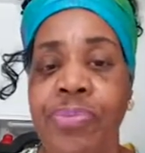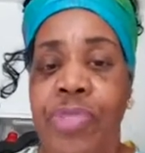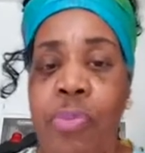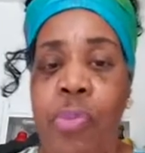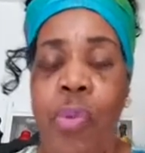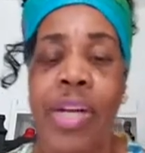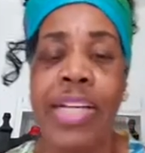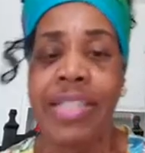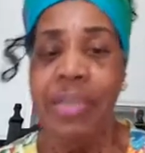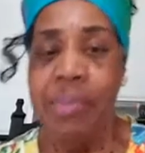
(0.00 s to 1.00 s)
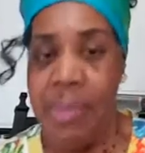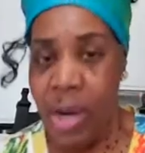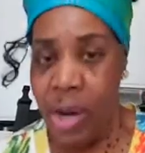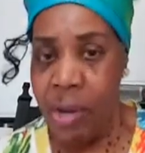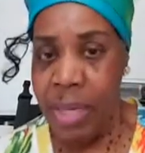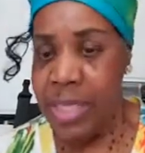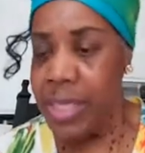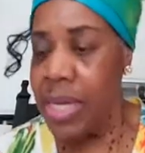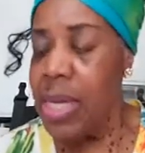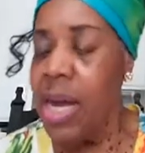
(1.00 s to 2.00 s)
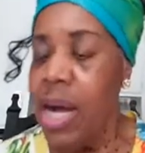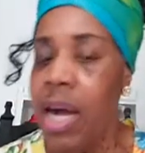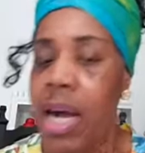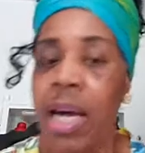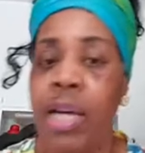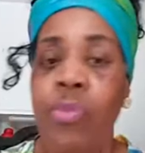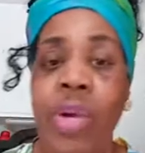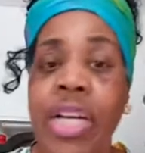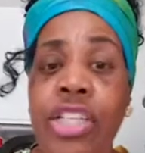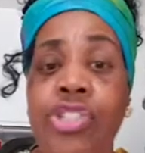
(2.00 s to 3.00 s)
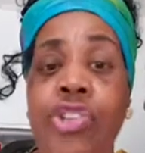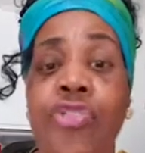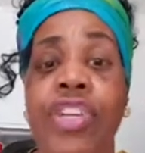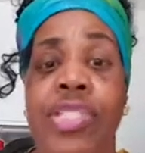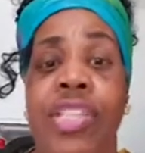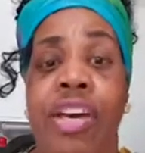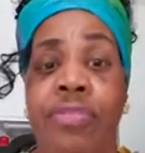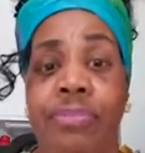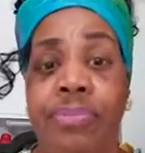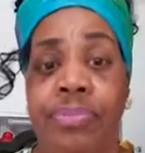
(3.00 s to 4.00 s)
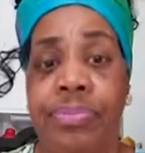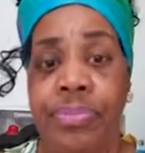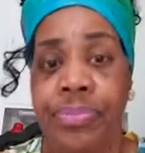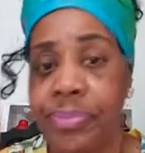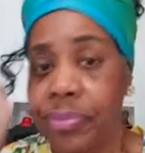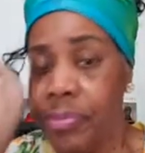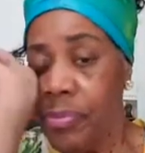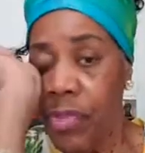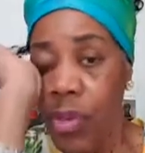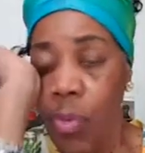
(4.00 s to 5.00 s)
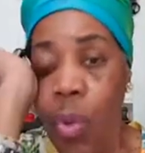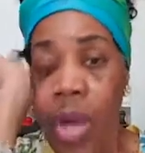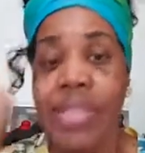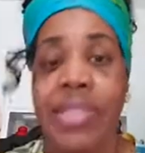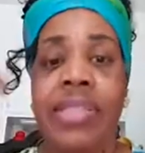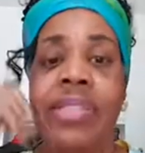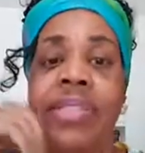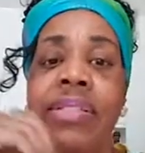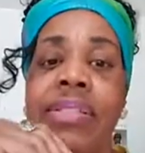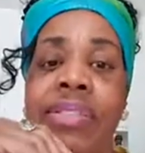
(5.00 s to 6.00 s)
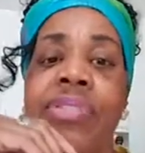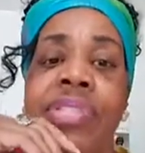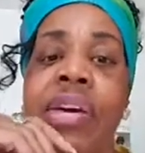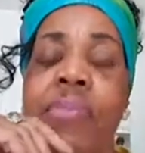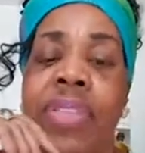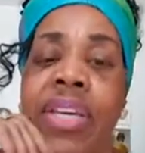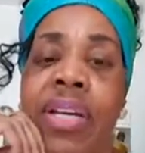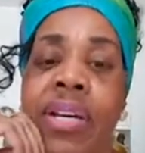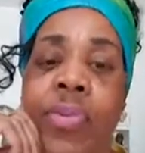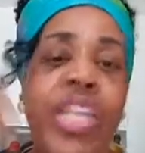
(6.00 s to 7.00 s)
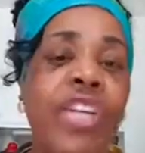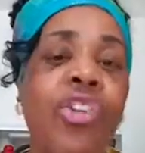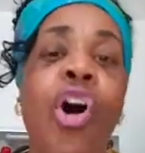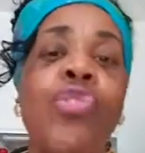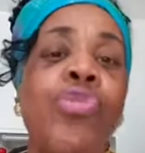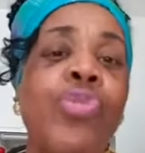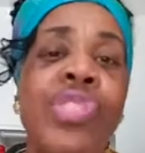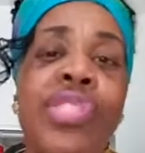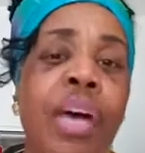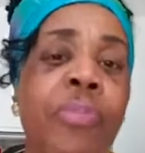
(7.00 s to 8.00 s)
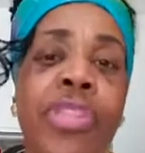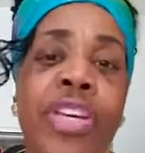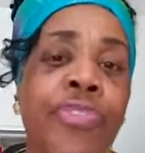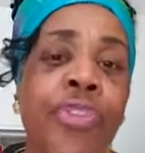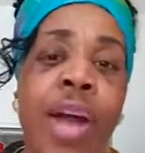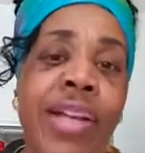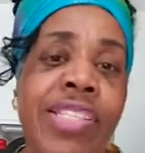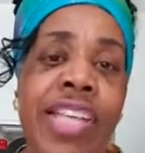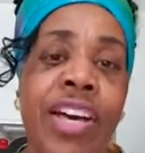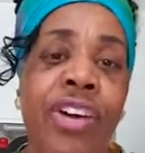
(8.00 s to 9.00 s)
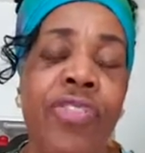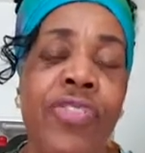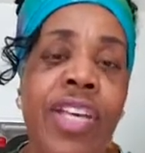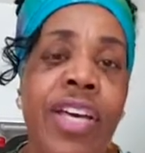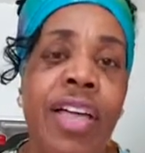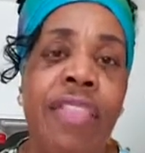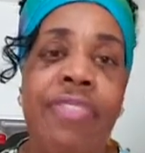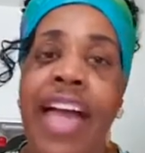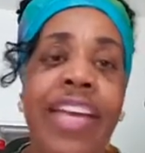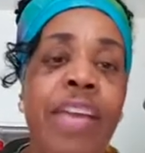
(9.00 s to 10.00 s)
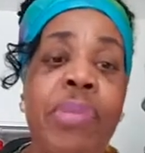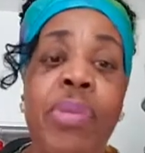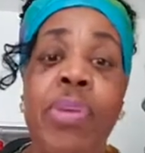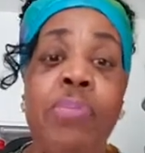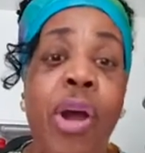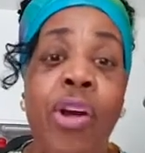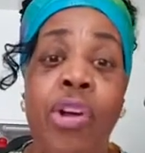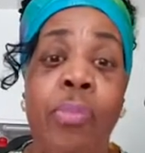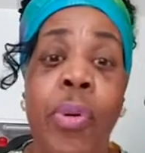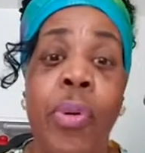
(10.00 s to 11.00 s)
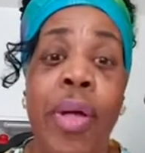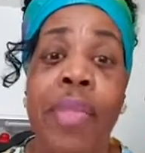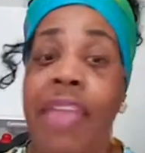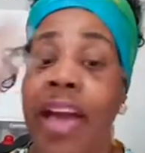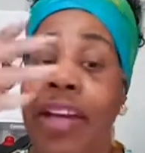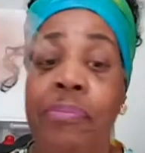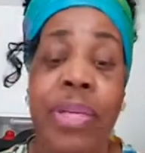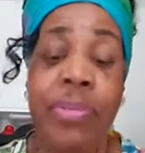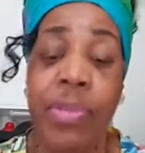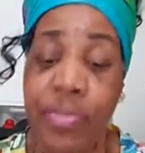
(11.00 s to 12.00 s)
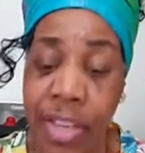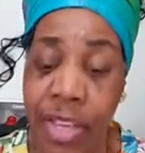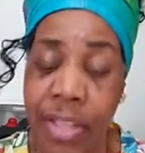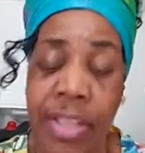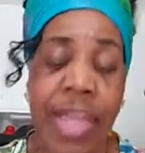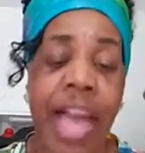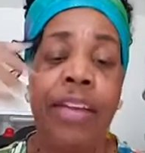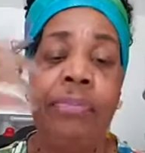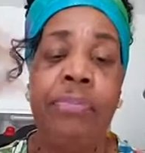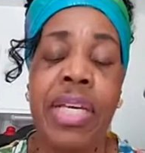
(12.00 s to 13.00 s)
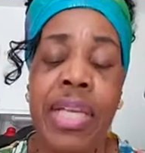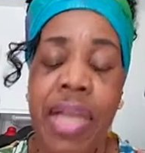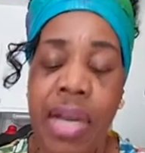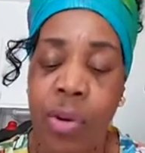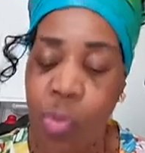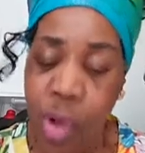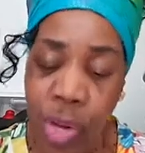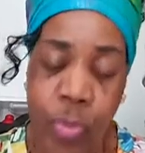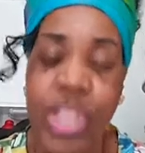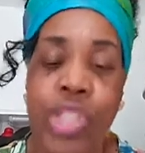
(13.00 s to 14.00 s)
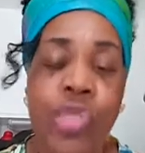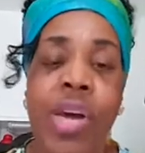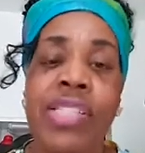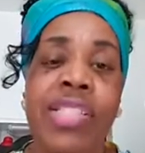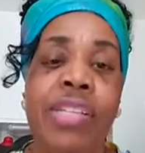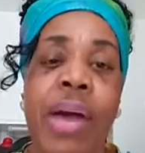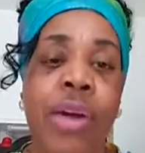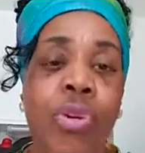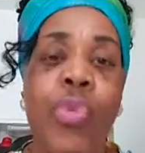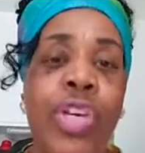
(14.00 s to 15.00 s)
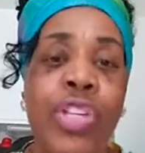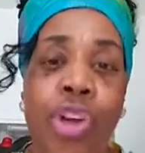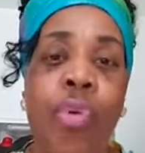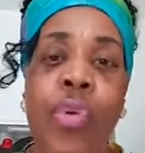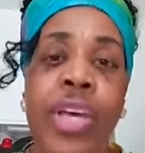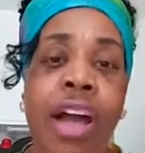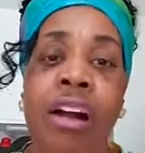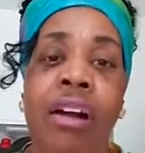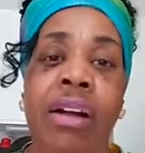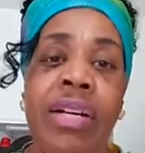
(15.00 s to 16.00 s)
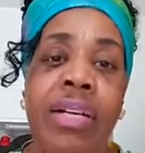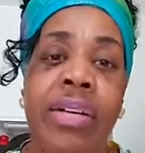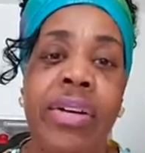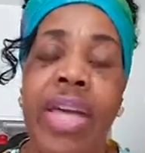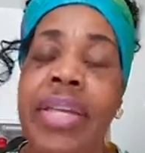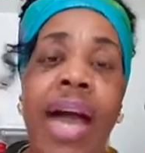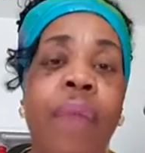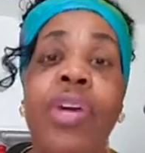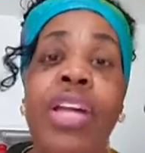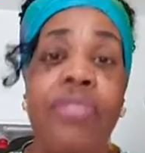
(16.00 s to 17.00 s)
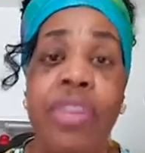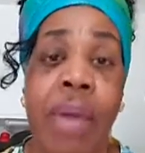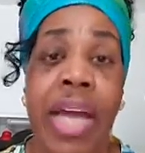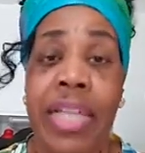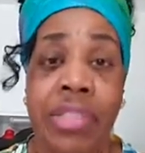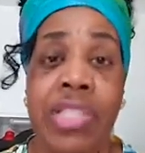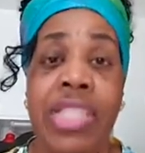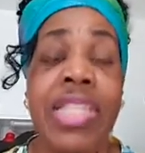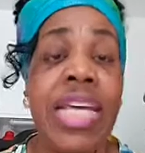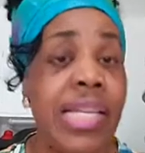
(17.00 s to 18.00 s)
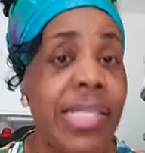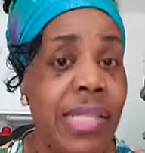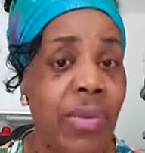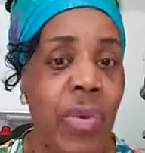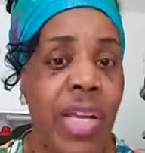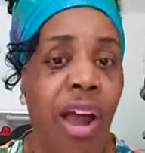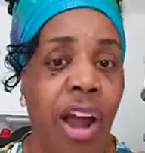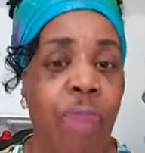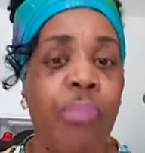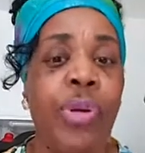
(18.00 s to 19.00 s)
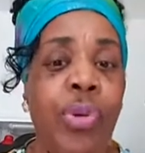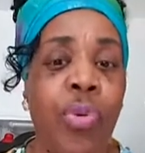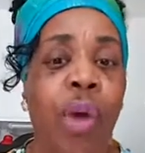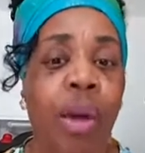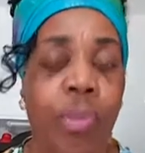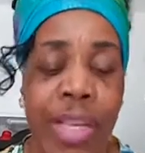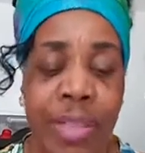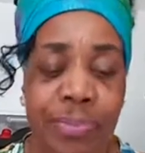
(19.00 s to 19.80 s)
Good morning, Amanda. What can you do for yourself? What? There's something. We can all do something for ourselves that can be remarkable, that can be revealing, that can be what we trust about who we know we are, and not what everybody else thinks we are, but who are we?